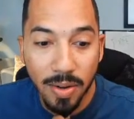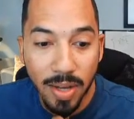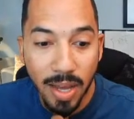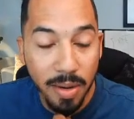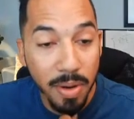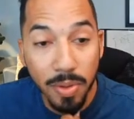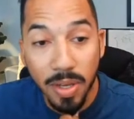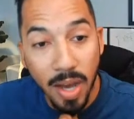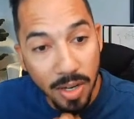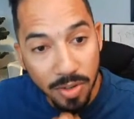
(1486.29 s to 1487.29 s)
had to meet with the
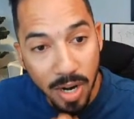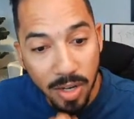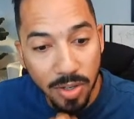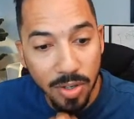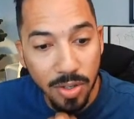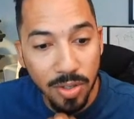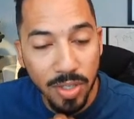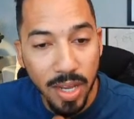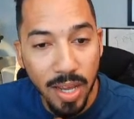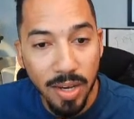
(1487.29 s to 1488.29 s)

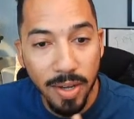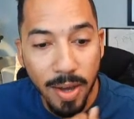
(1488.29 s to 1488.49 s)
contractors and,